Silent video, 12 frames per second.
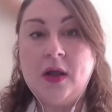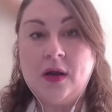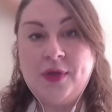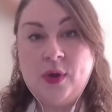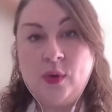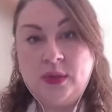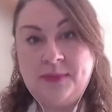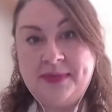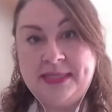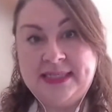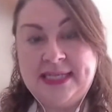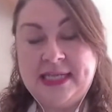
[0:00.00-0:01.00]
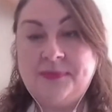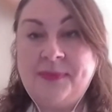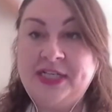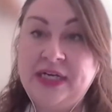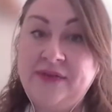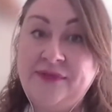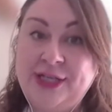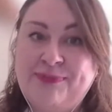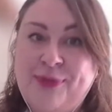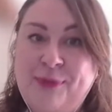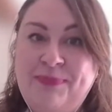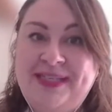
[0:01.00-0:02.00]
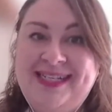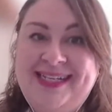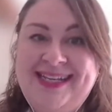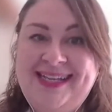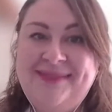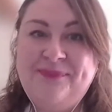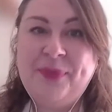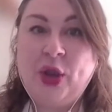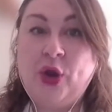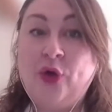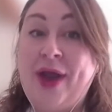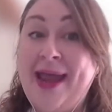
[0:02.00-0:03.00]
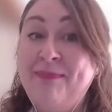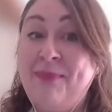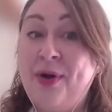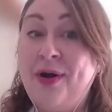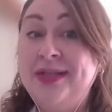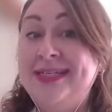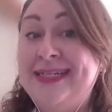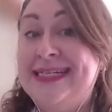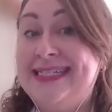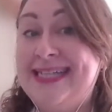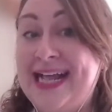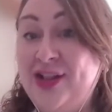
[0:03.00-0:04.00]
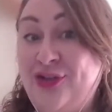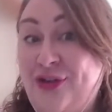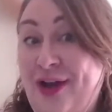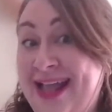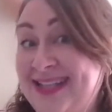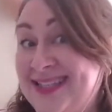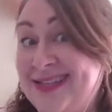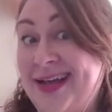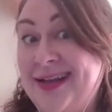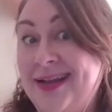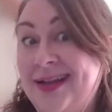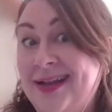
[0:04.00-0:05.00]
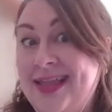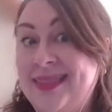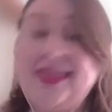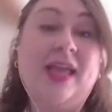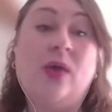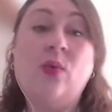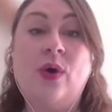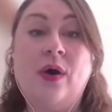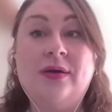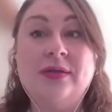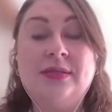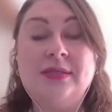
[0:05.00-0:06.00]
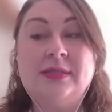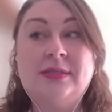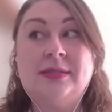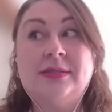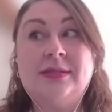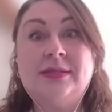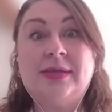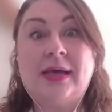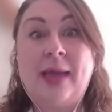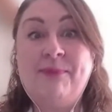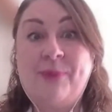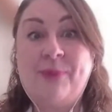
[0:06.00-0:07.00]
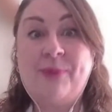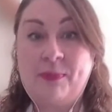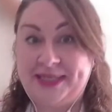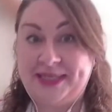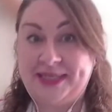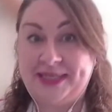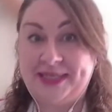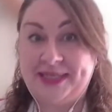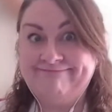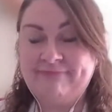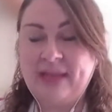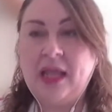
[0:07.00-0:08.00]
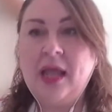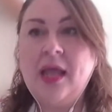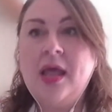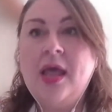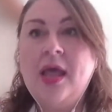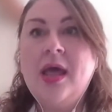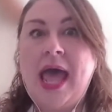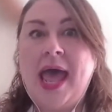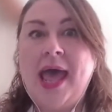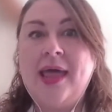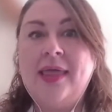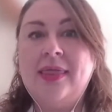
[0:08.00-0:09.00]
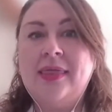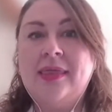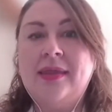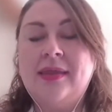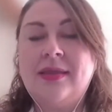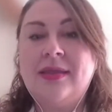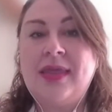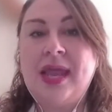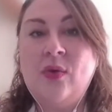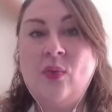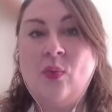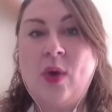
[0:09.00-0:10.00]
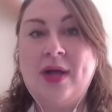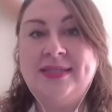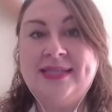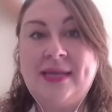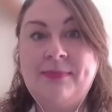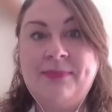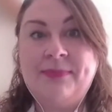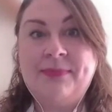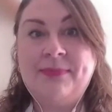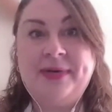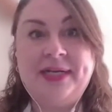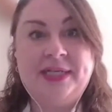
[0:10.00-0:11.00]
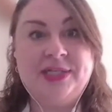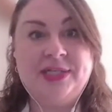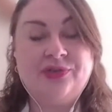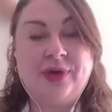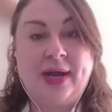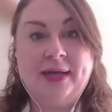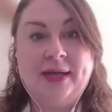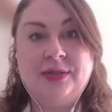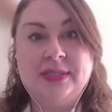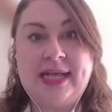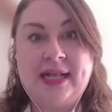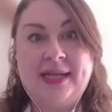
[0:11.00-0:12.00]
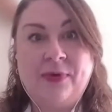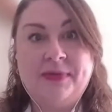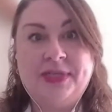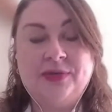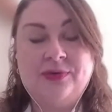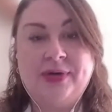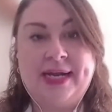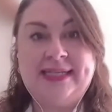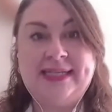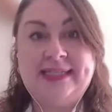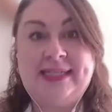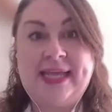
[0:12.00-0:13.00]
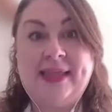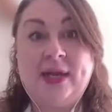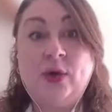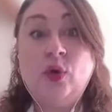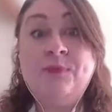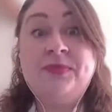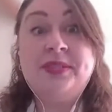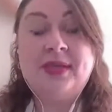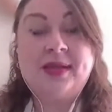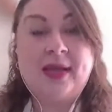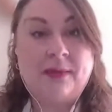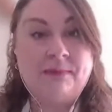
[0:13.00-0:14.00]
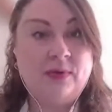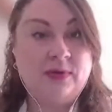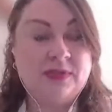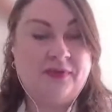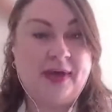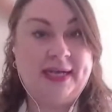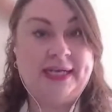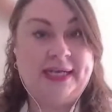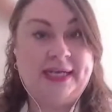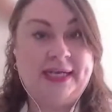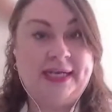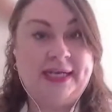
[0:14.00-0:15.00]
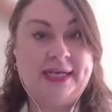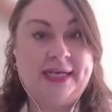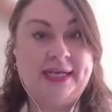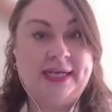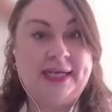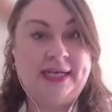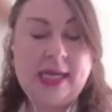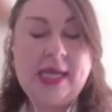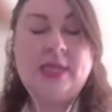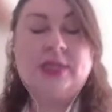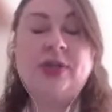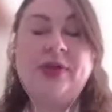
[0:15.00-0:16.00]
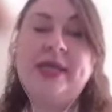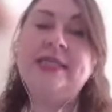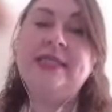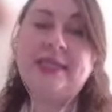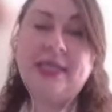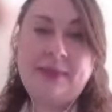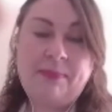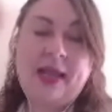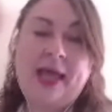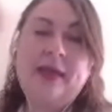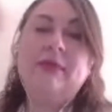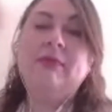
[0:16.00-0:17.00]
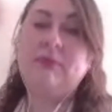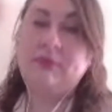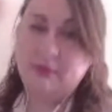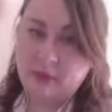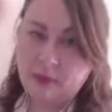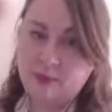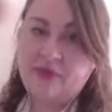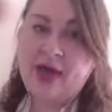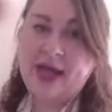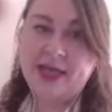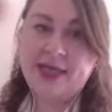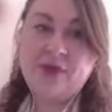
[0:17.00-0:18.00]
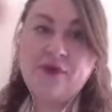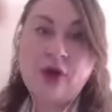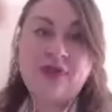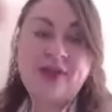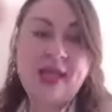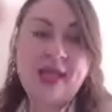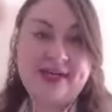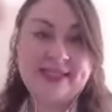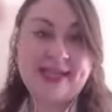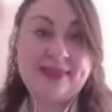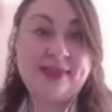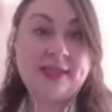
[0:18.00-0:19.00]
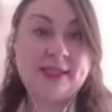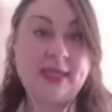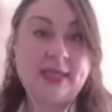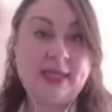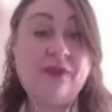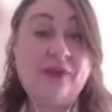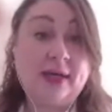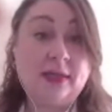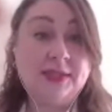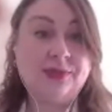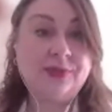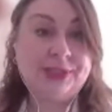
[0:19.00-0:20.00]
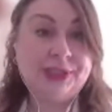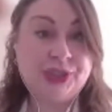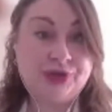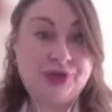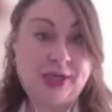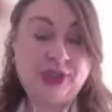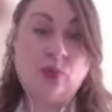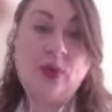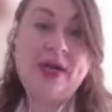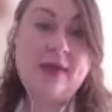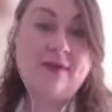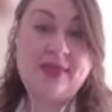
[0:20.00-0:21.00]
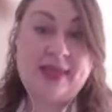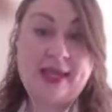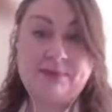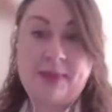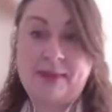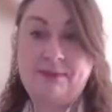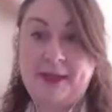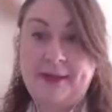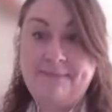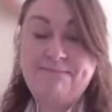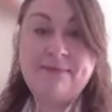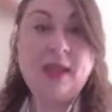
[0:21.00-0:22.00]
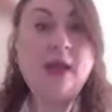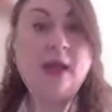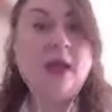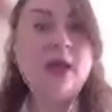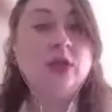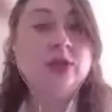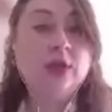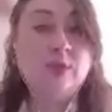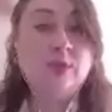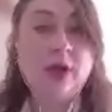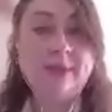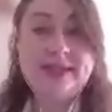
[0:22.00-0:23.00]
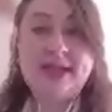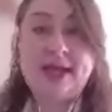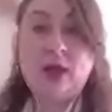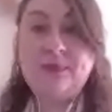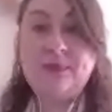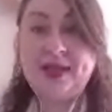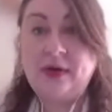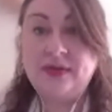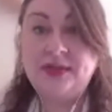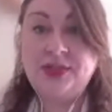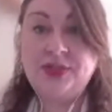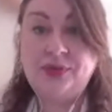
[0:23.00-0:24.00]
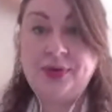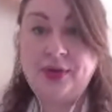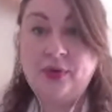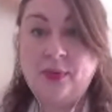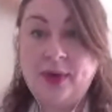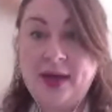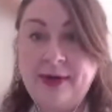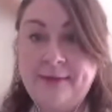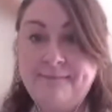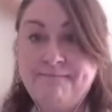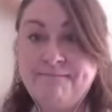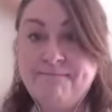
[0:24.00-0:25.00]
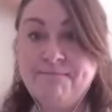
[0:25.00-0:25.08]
a lot of the older business, especially if there's property, grandpa didn't tell grandson that there was a property. And then once somebody is trying to sell that property or realize it's there, that oops, the company was finally deregistered. So you can still apply, provided you've got the evidence at the time of final deregistration, whatever that may be. So, Mohammed, I hope that answers your inquiry.